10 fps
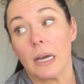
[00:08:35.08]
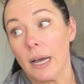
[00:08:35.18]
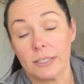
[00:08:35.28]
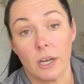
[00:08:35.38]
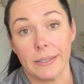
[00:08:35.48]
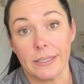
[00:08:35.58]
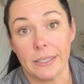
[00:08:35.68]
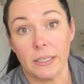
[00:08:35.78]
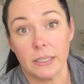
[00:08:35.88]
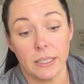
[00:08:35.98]
I tossed
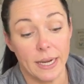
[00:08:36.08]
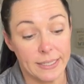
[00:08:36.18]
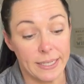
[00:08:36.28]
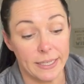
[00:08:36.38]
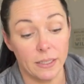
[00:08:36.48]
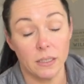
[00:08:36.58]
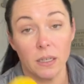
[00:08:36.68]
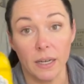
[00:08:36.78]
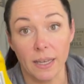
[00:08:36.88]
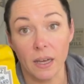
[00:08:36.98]
it. I did. And
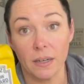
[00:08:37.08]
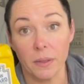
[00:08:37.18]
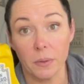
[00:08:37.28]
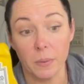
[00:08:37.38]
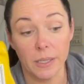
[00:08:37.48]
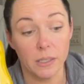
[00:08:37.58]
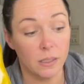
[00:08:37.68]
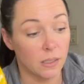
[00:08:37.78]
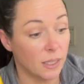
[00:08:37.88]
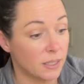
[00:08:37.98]
I got another one.
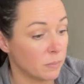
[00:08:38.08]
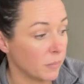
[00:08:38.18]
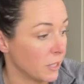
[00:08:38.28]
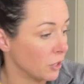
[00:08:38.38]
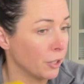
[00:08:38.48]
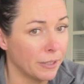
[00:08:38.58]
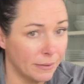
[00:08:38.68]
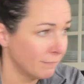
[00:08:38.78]
Got some mustard.